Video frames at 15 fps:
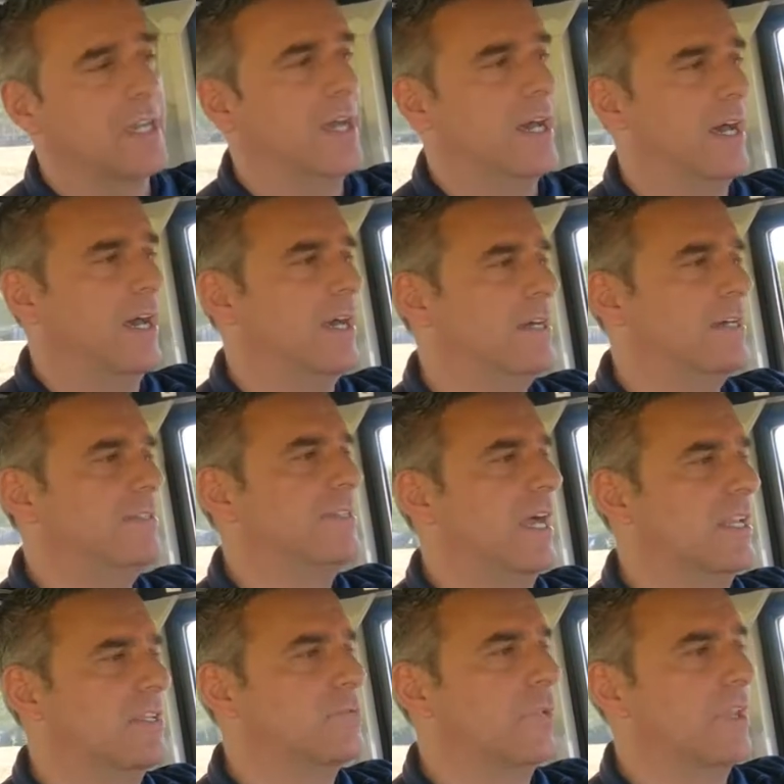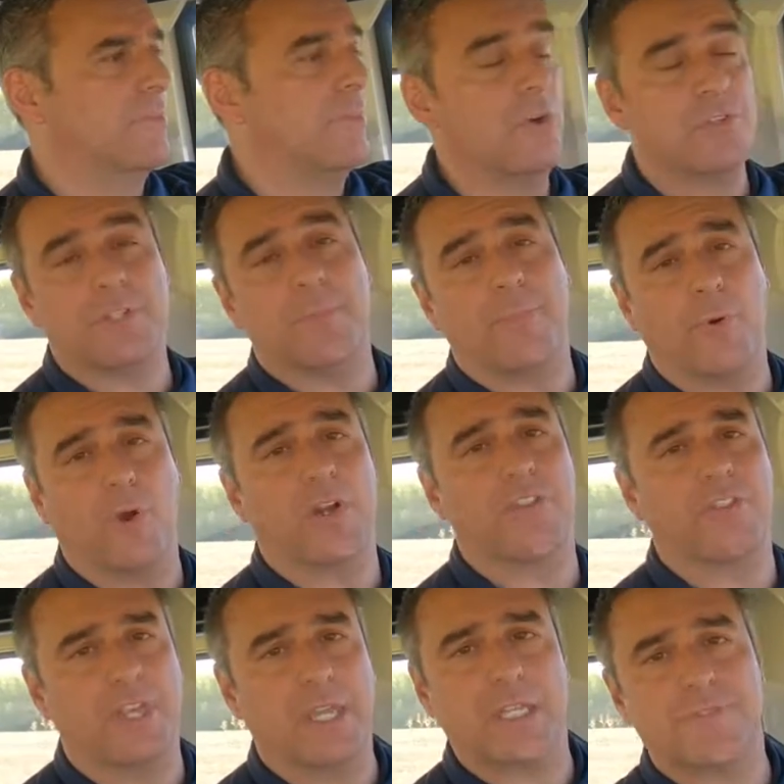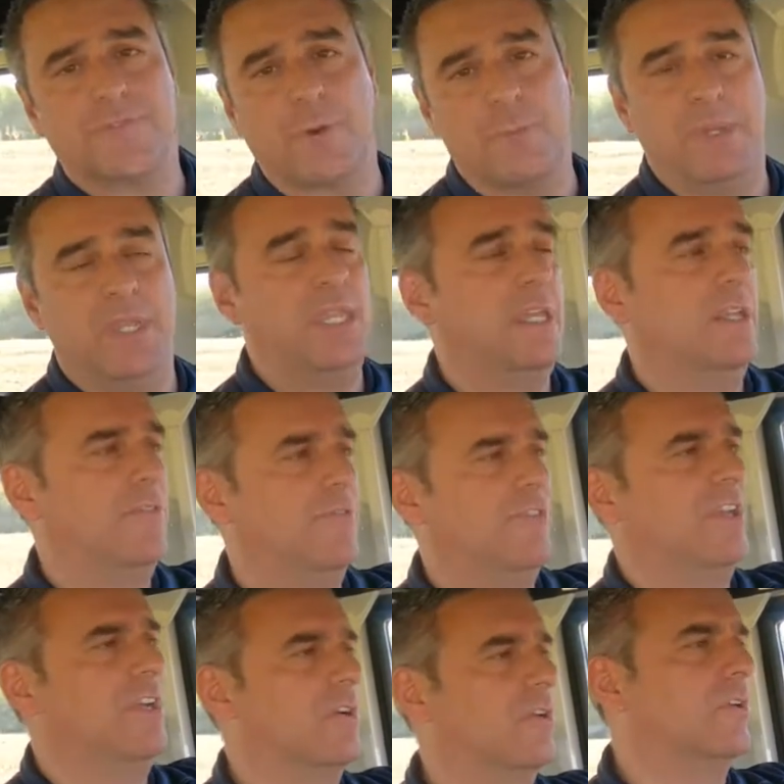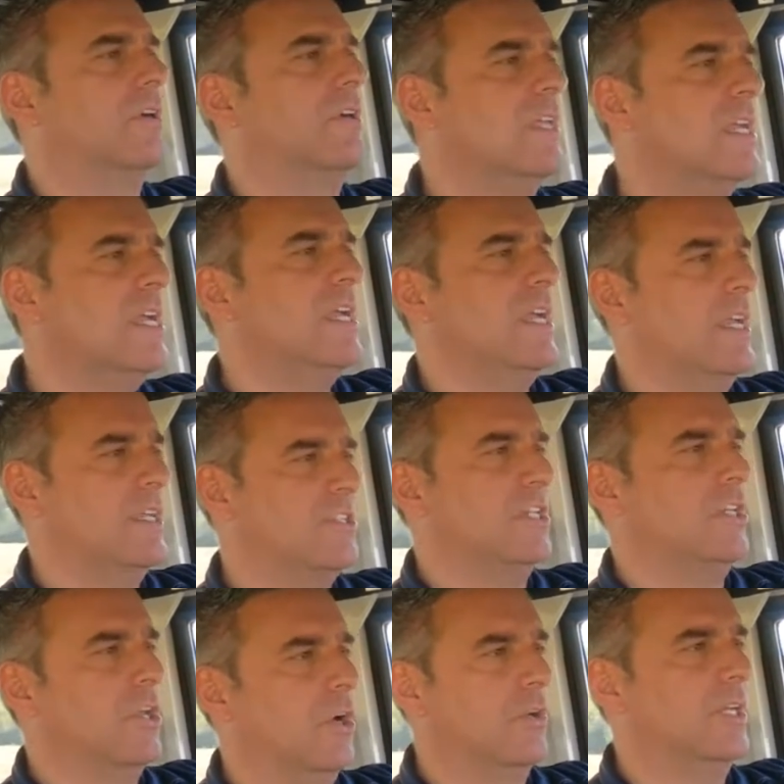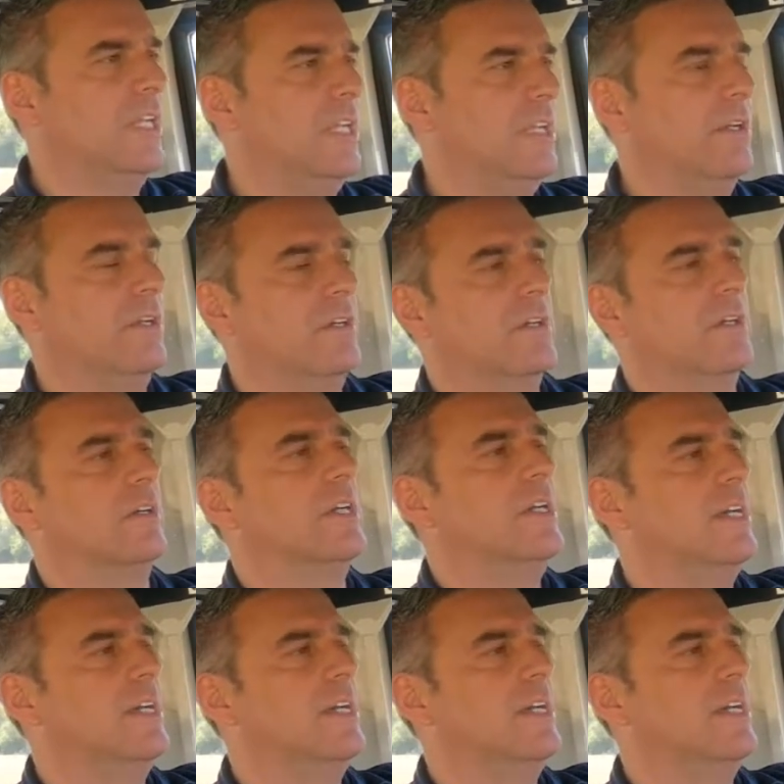That's one of the most important things for me in a vehicle, is that you don't hear